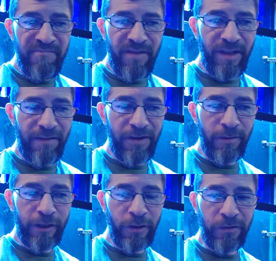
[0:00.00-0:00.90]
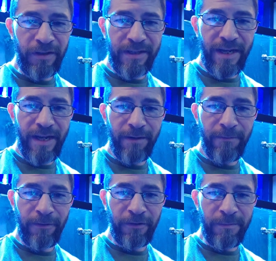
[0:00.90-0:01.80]
you'll have no issues in the tank
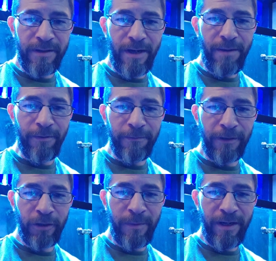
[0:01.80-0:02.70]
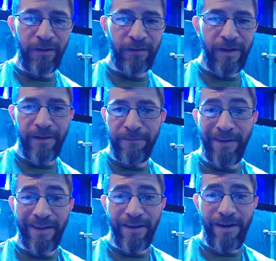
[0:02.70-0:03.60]
for some time. The fish may just kind of
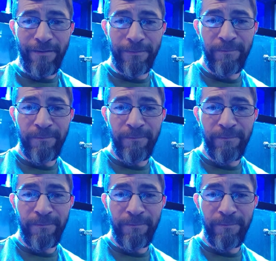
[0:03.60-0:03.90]
fight it off,